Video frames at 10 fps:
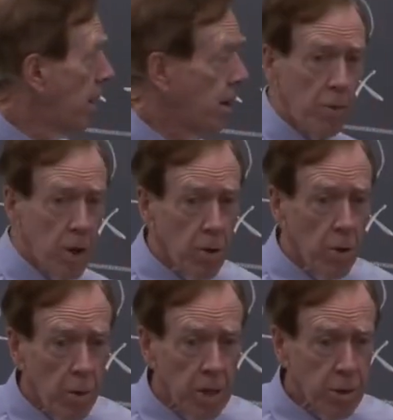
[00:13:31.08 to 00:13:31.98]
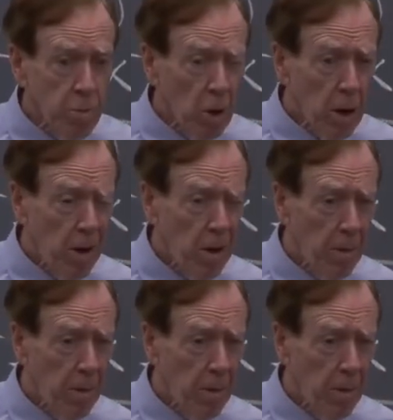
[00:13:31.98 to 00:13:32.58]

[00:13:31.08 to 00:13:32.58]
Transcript: Can you do it once more?